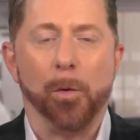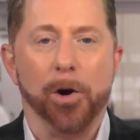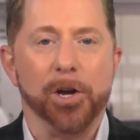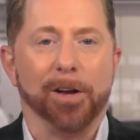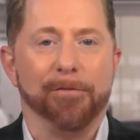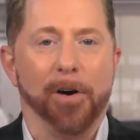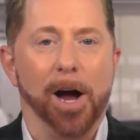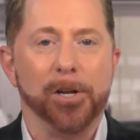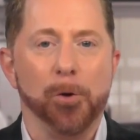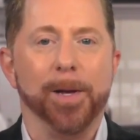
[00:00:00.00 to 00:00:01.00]
where you can
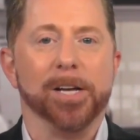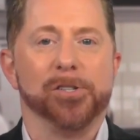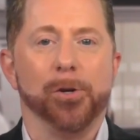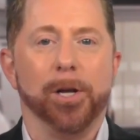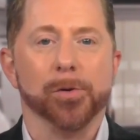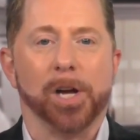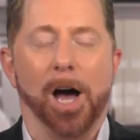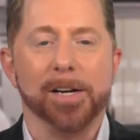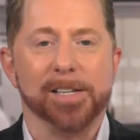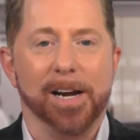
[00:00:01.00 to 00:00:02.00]
find UBS Studios
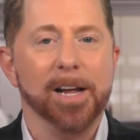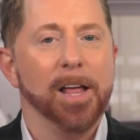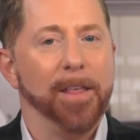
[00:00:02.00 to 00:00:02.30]
content